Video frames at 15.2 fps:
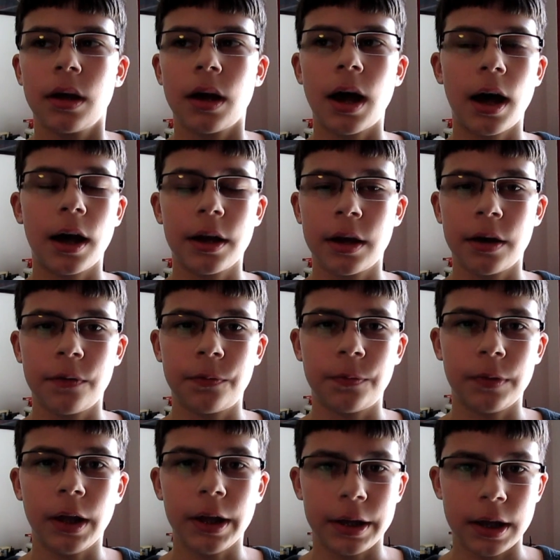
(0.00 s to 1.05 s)
I have
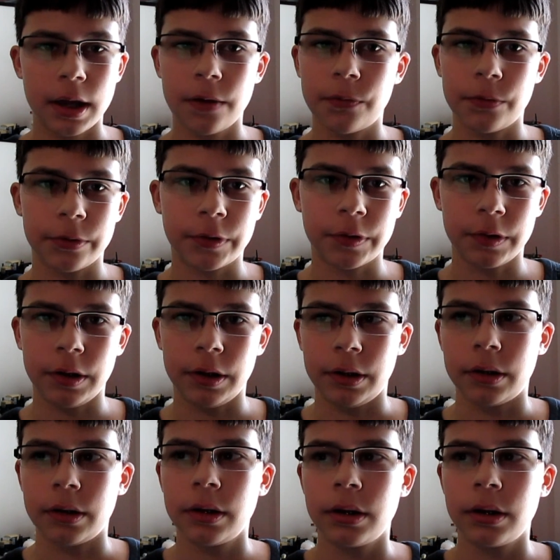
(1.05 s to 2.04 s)
ever seen.